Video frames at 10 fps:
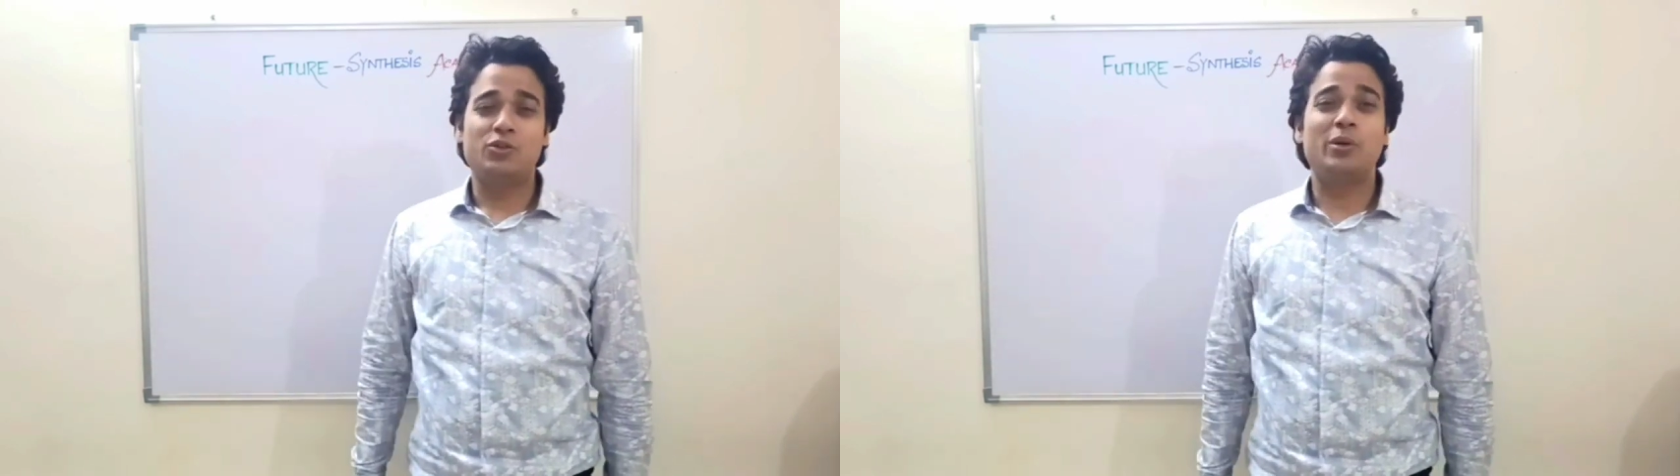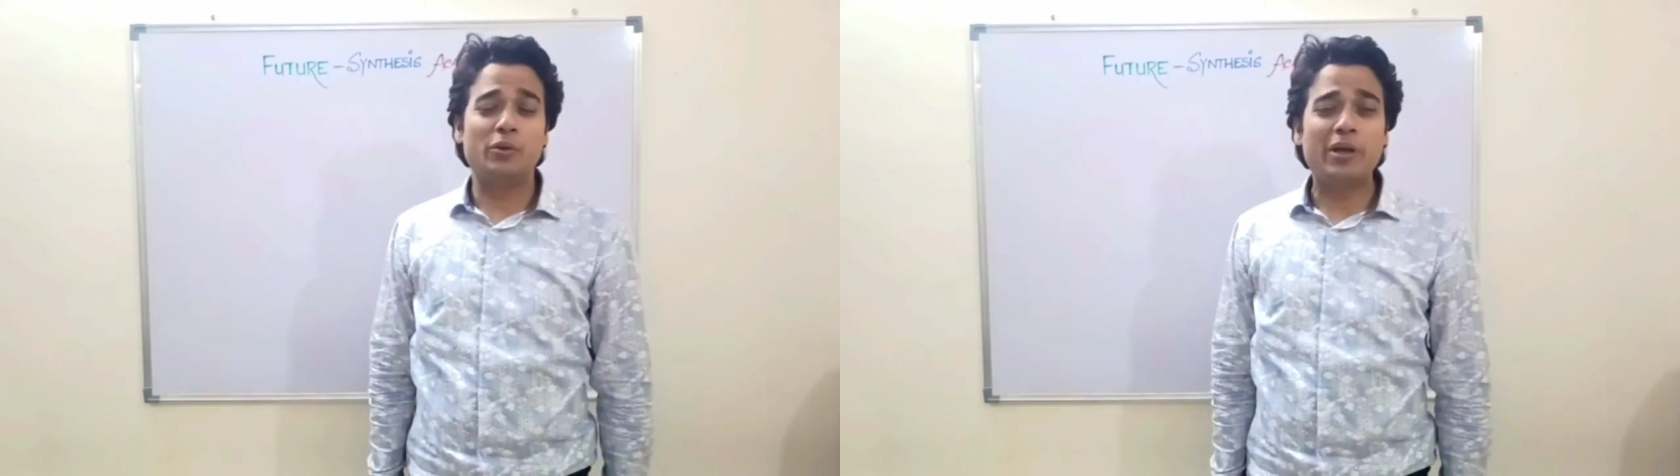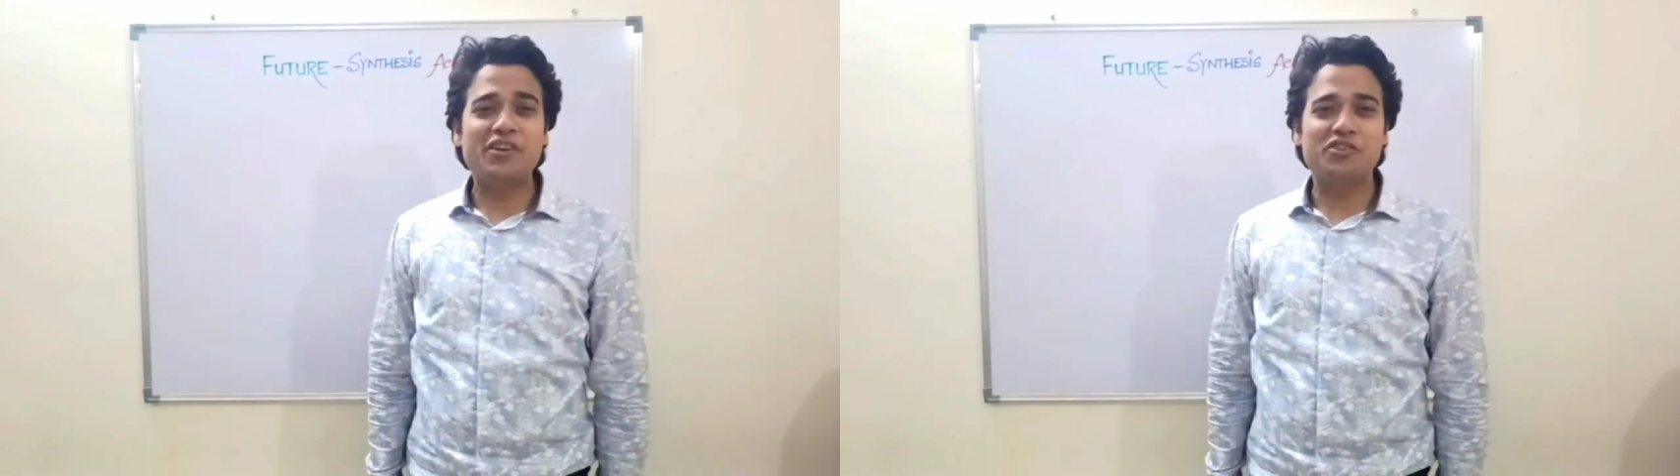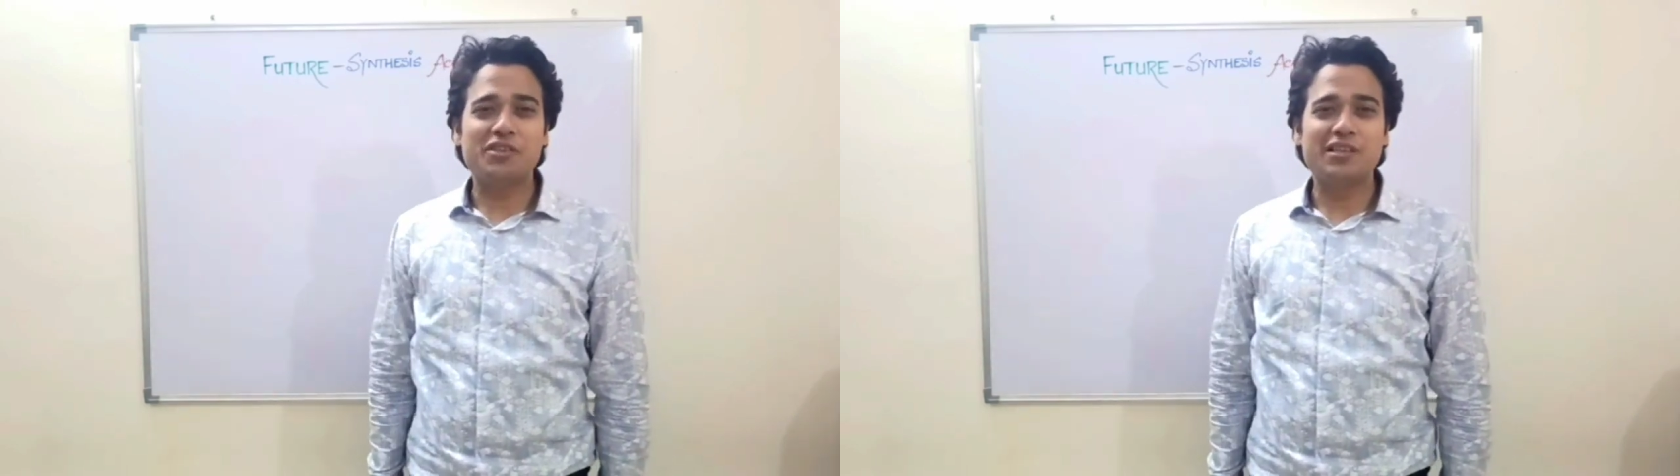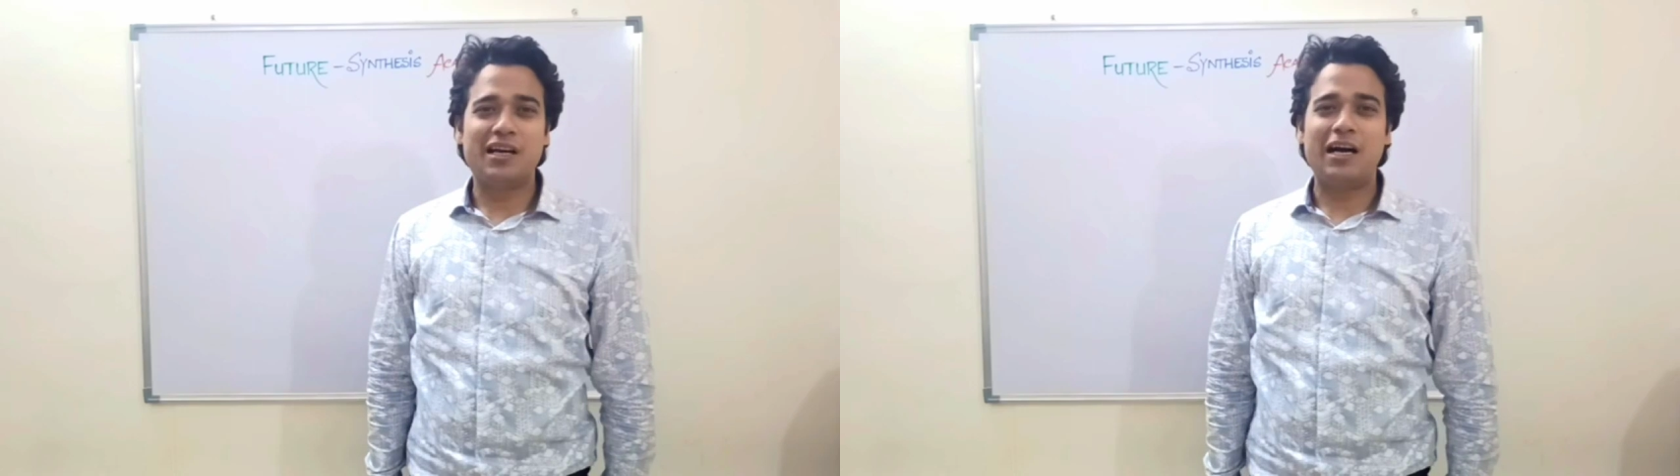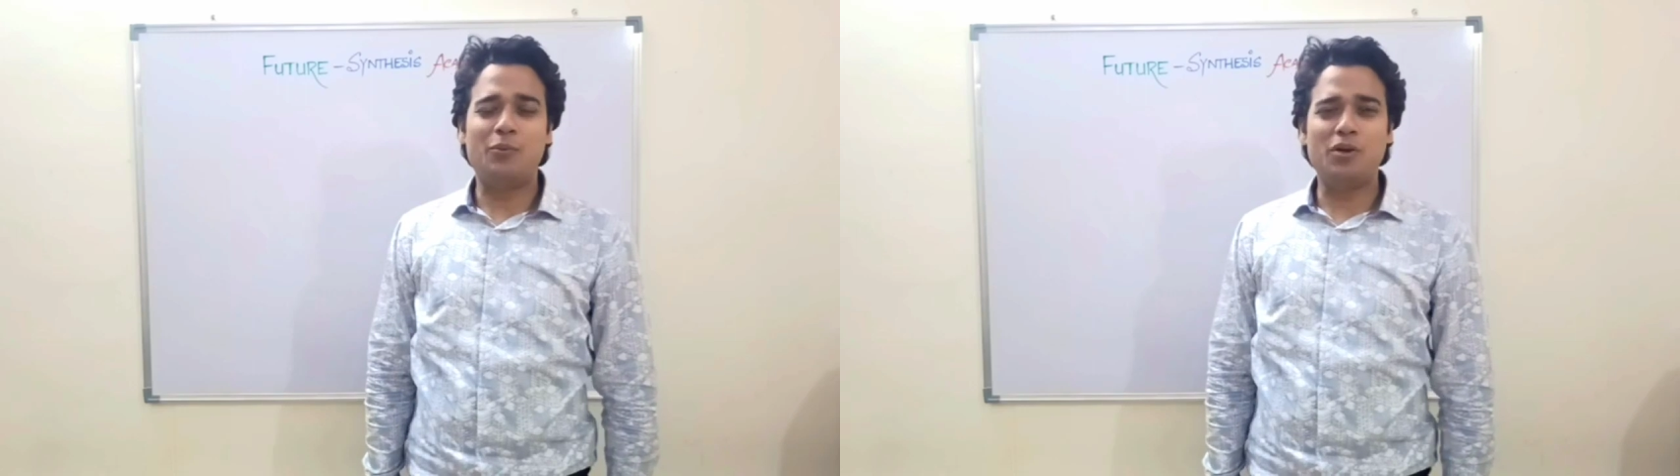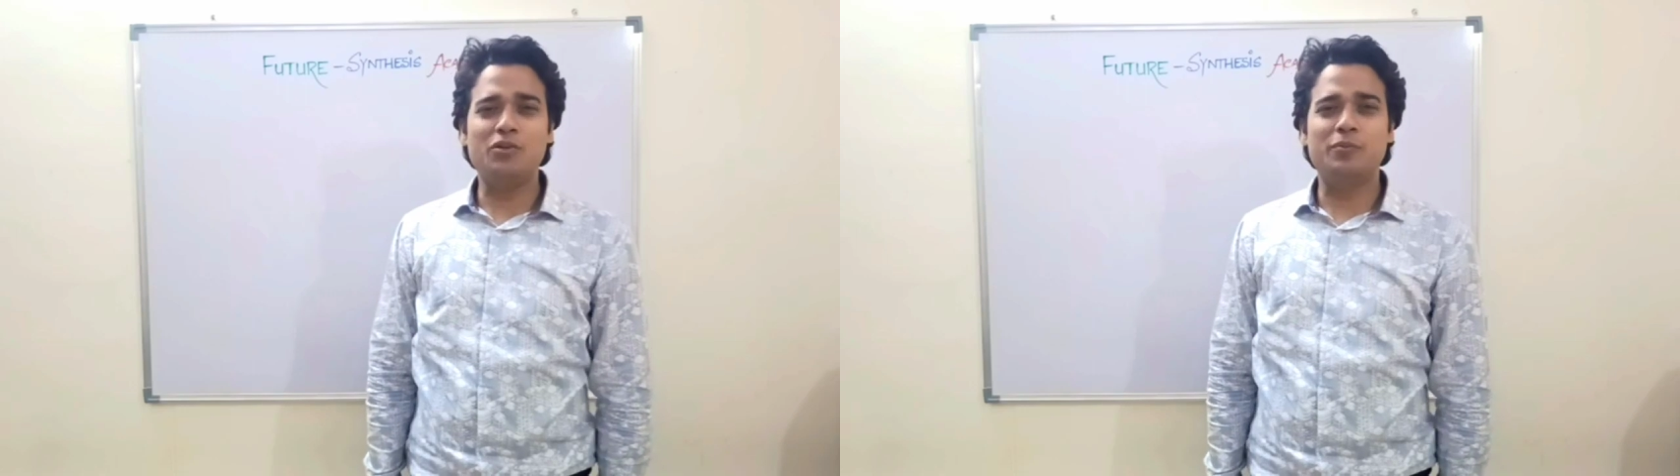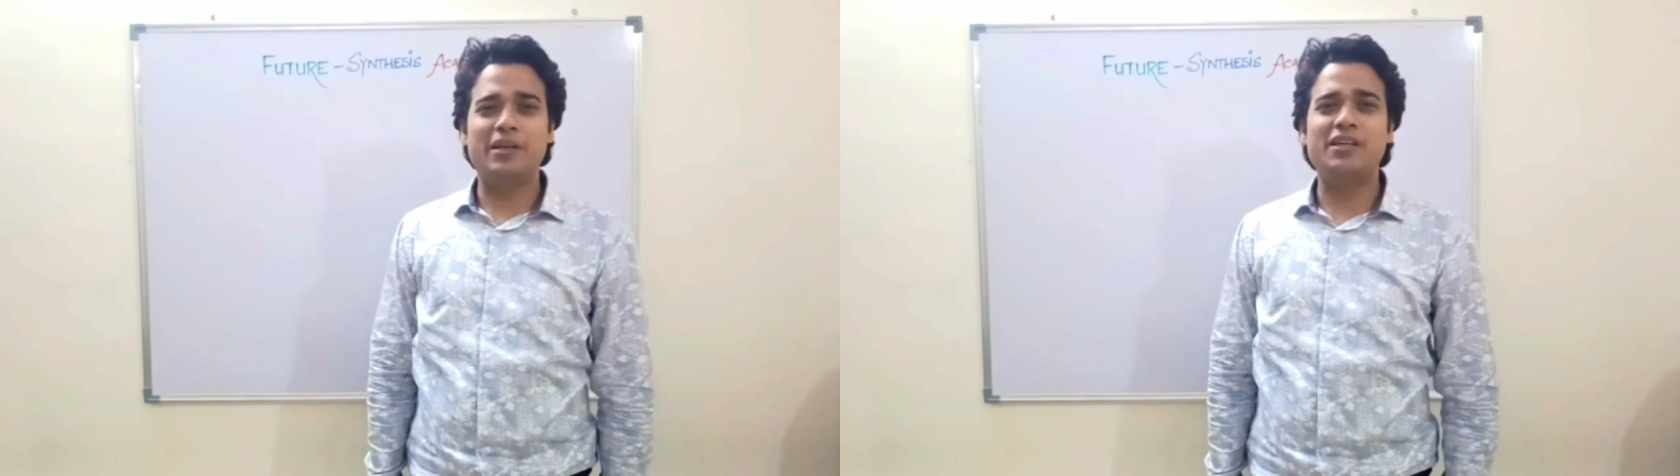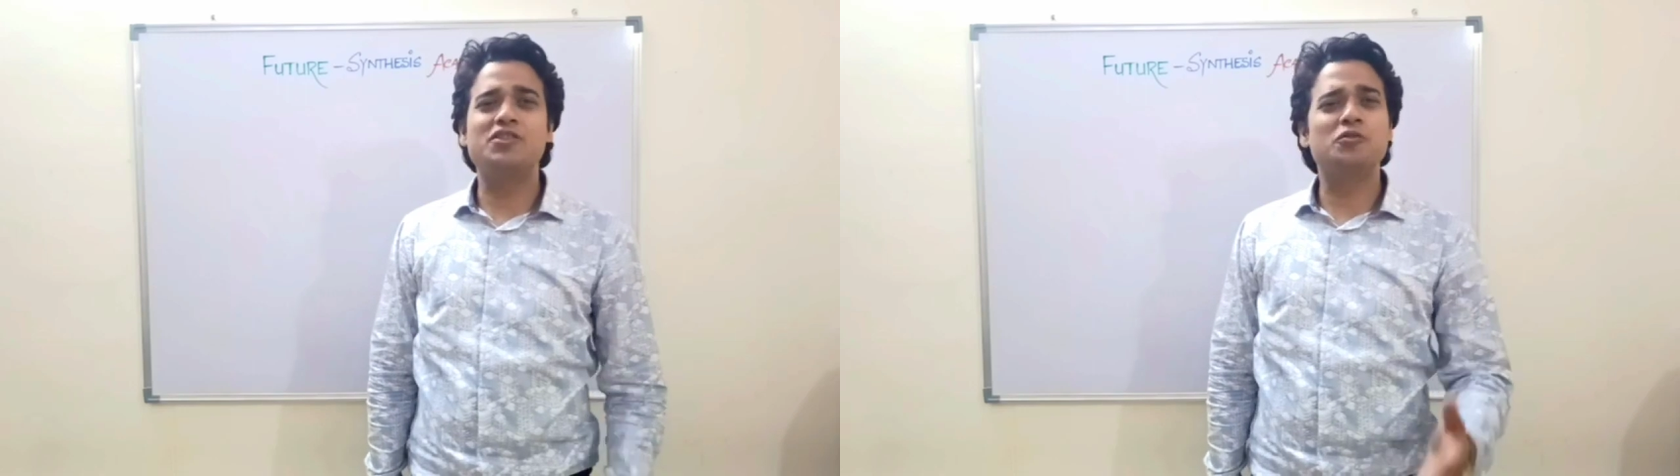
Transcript: To education, I want to bring